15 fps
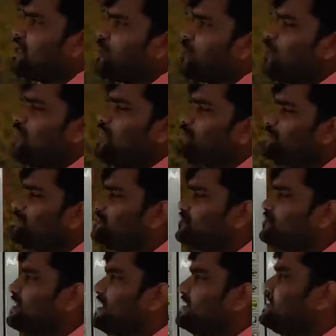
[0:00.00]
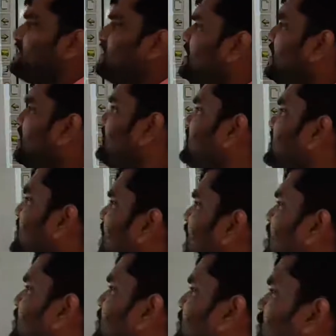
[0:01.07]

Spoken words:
Well, Mr. Jessler, I said, how are